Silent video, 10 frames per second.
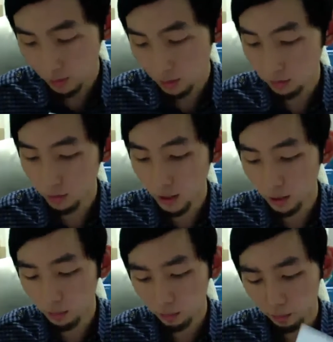random
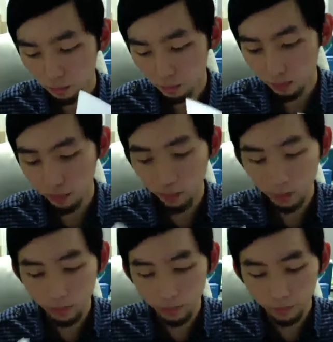
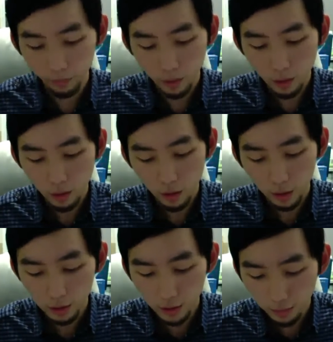
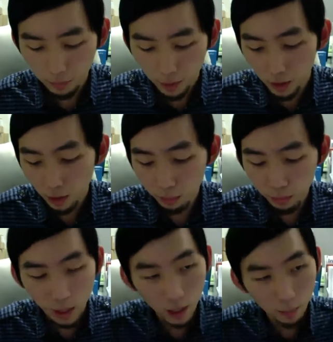things that
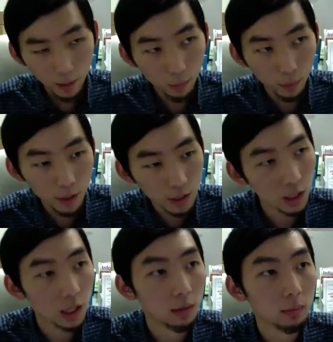help out with the
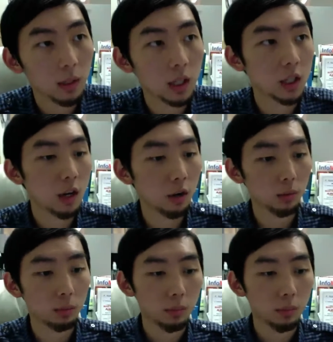skin in general,